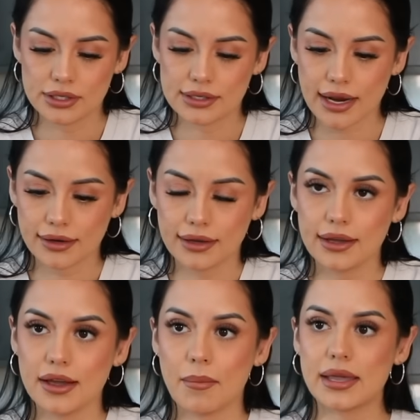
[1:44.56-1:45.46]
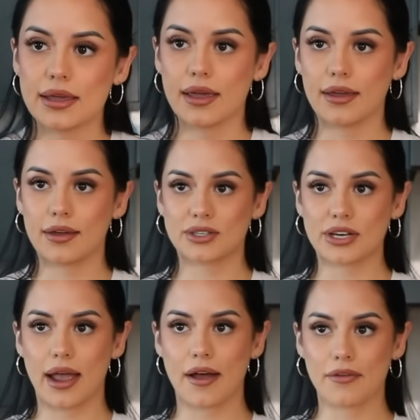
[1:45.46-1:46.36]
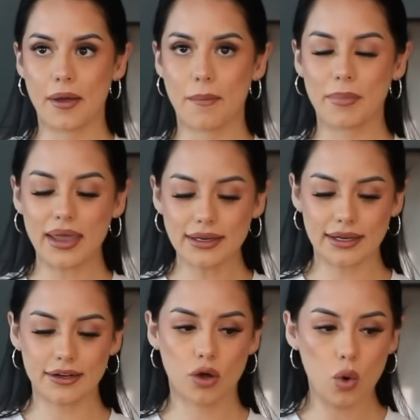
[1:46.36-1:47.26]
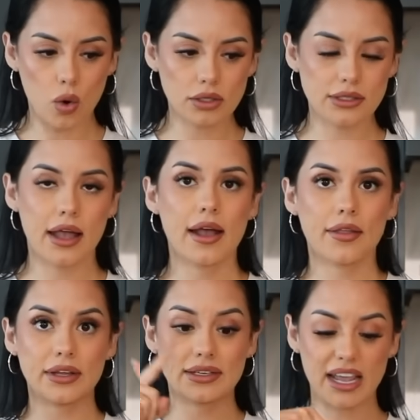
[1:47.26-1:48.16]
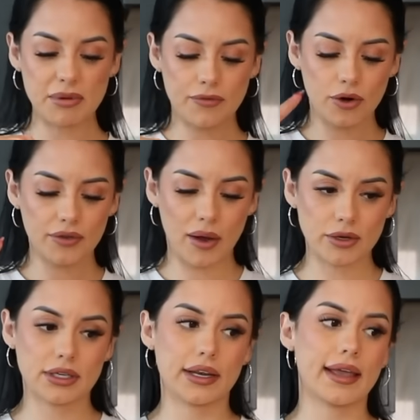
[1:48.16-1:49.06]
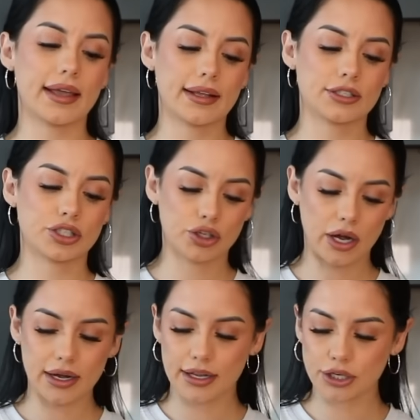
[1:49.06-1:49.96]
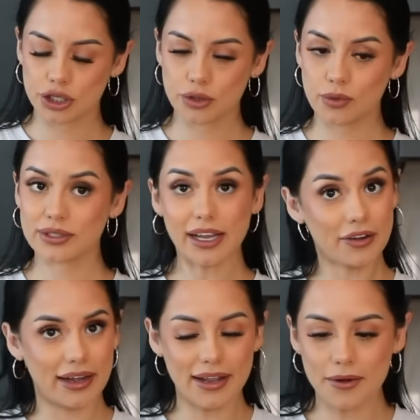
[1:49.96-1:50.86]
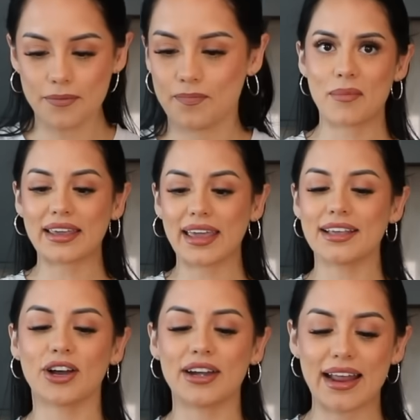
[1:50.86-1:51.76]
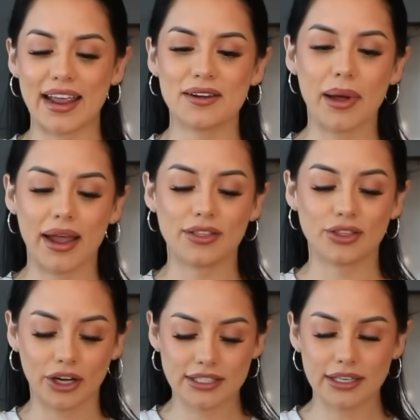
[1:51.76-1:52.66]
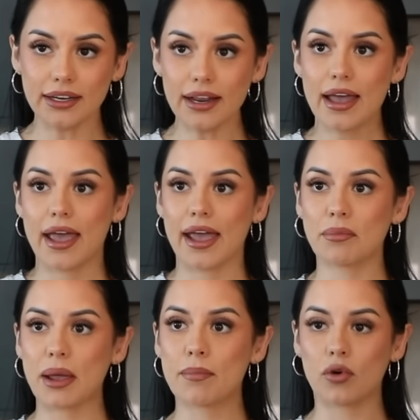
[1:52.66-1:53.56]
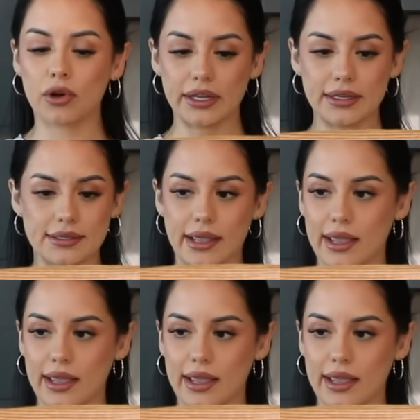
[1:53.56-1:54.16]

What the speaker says: stacking my cake, which I have baked and cooled the day before. That way today I can get straight into decorating. My cakes are 9 by 13 and my board is